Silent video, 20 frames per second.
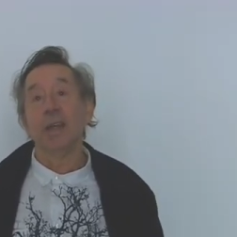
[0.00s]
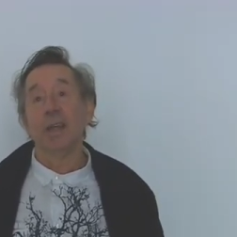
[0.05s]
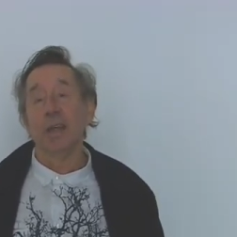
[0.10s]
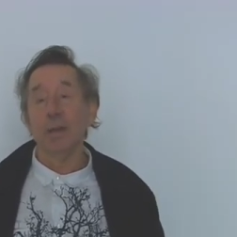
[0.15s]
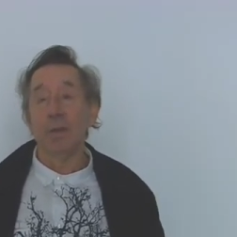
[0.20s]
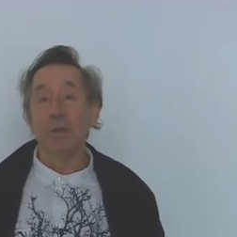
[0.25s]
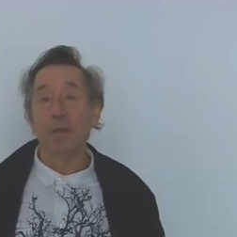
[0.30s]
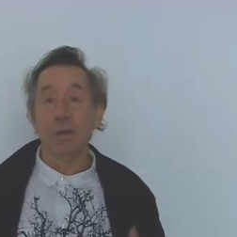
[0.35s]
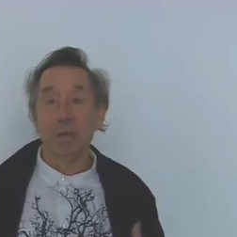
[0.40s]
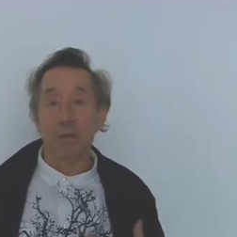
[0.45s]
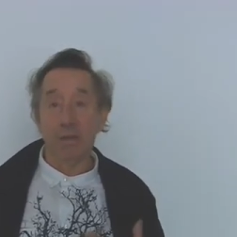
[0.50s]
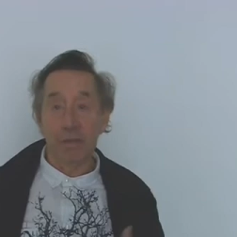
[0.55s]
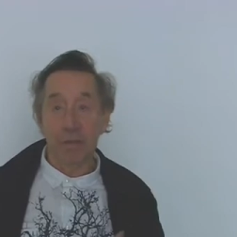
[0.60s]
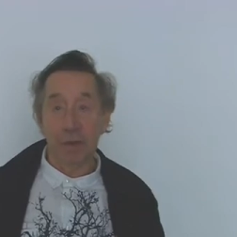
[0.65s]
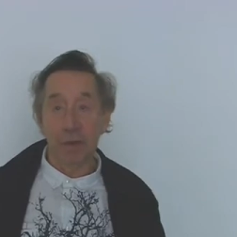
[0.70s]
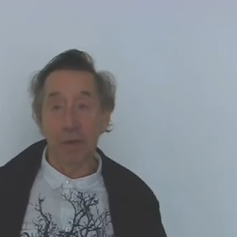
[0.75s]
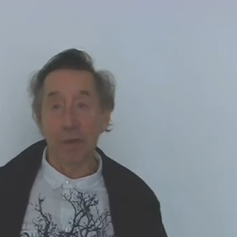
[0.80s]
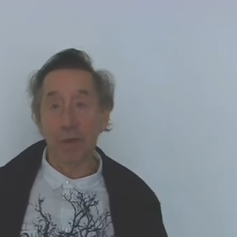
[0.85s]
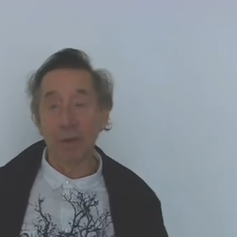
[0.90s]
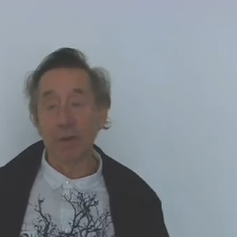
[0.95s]
If you
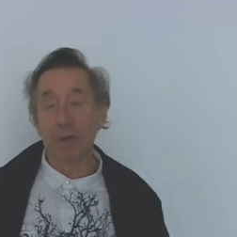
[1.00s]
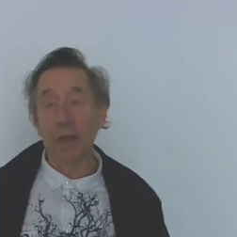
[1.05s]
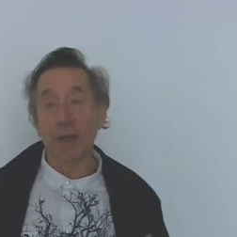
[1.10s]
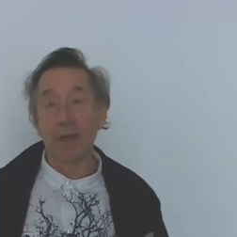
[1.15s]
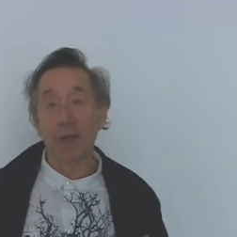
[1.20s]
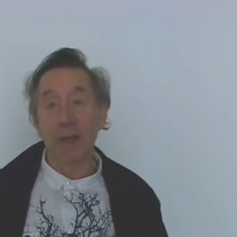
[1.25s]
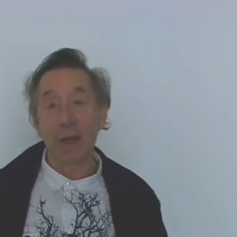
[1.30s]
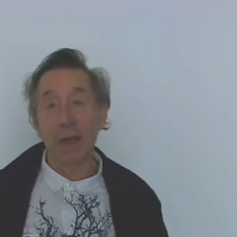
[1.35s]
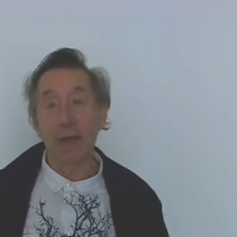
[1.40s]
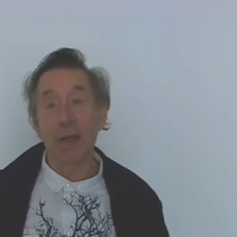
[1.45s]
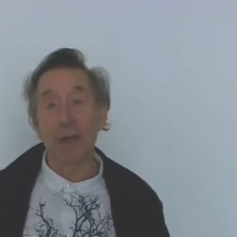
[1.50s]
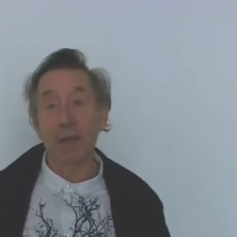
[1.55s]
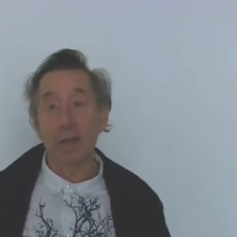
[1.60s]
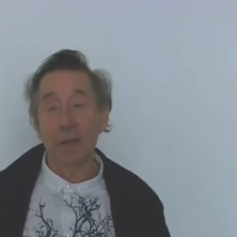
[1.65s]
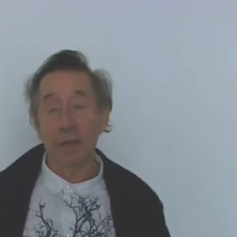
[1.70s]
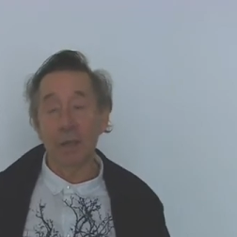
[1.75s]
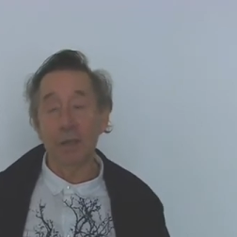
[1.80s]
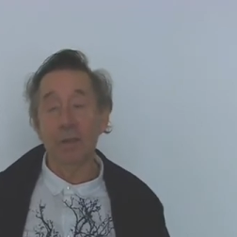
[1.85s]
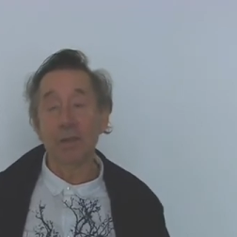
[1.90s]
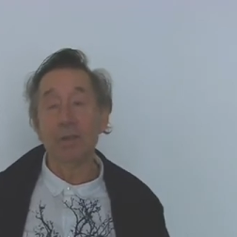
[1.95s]
follow that line,
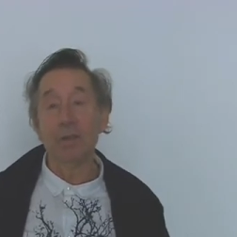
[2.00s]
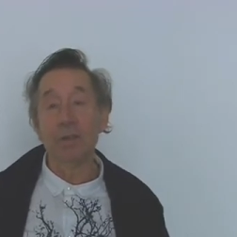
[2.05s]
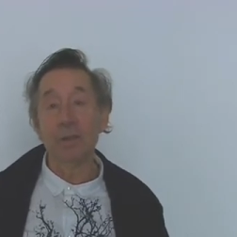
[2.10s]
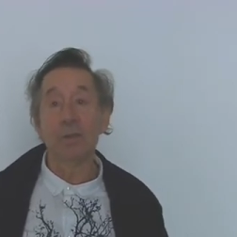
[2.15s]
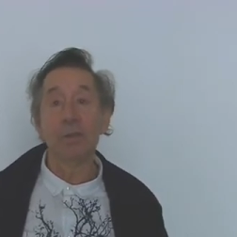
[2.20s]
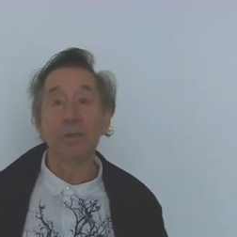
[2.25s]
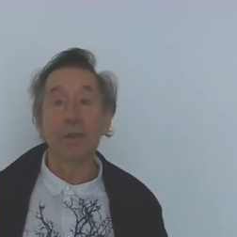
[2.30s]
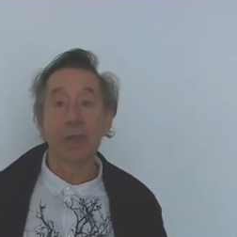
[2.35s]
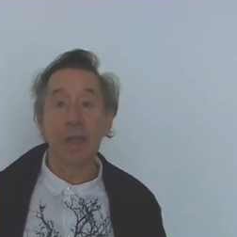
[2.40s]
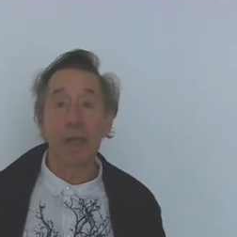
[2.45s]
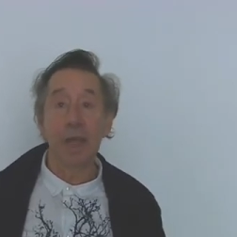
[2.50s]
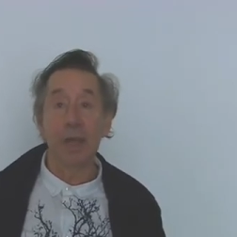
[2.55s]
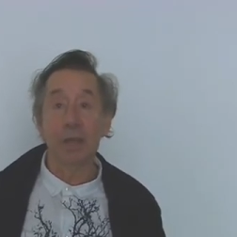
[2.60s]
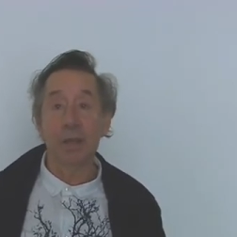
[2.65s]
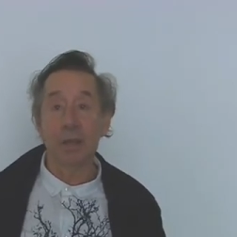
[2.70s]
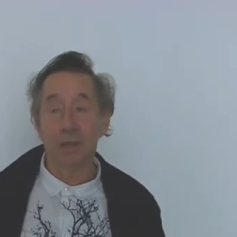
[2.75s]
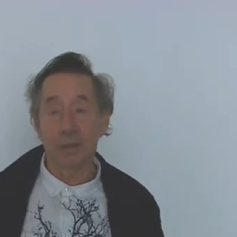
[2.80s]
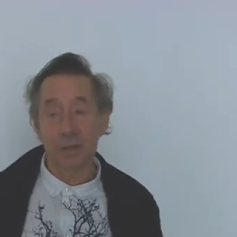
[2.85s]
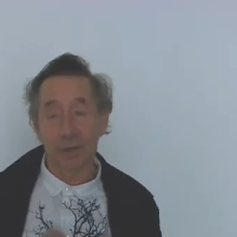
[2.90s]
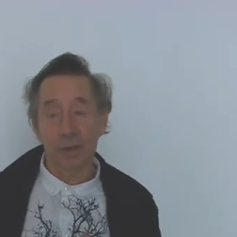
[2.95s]
you do
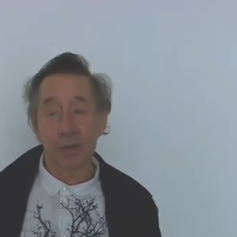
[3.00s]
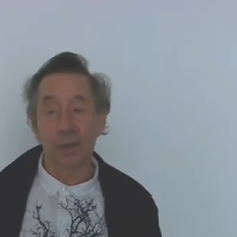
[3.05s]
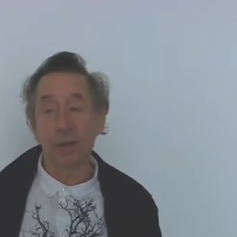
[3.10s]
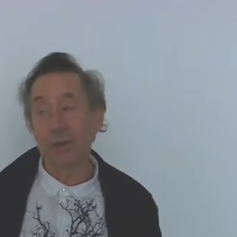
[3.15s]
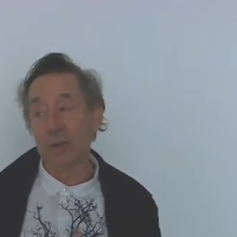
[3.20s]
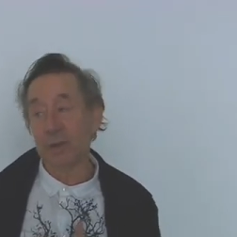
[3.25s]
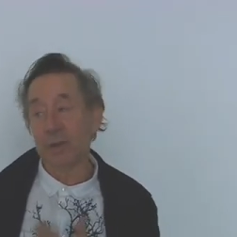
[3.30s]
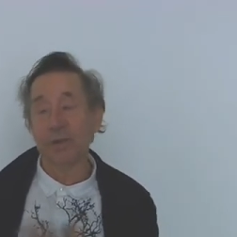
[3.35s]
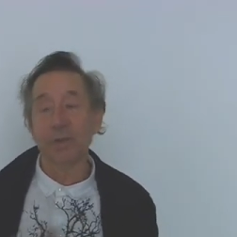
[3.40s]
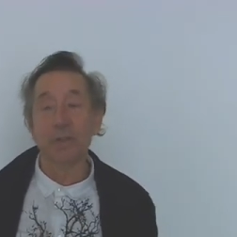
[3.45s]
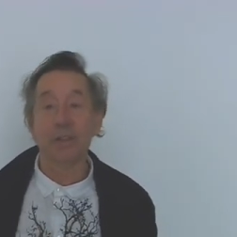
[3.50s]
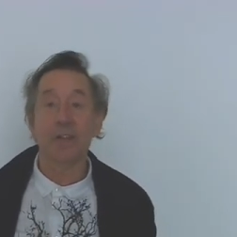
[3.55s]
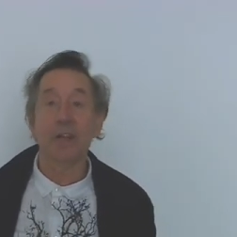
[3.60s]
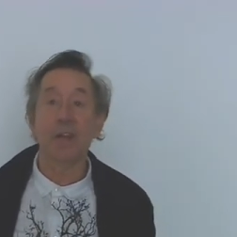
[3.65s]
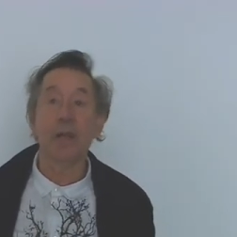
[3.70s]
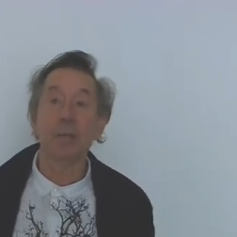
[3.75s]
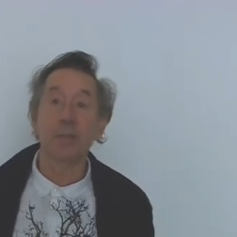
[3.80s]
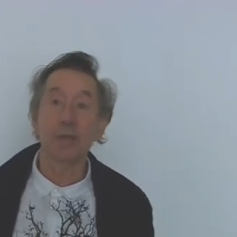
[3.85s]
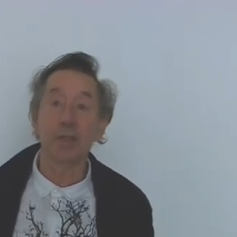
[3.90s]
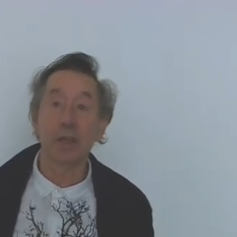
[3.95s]
get the story of the
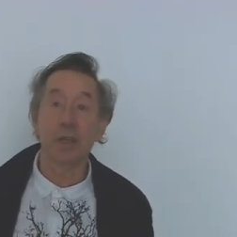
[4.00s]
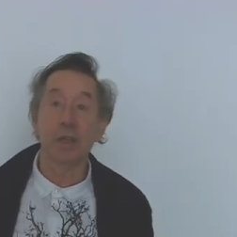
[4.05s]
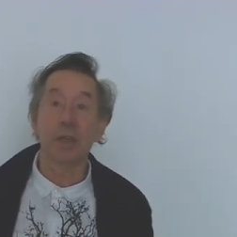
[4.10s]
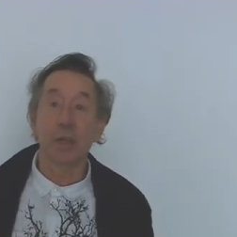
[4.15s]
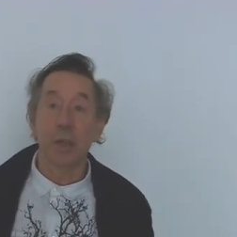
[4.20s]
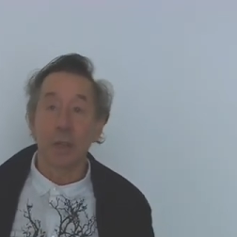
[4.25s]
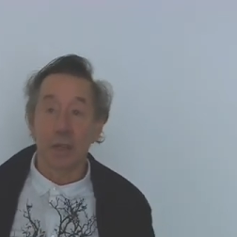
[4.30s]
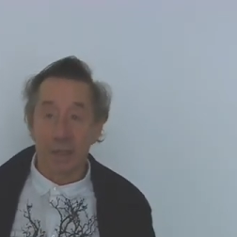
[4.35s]
sculpture.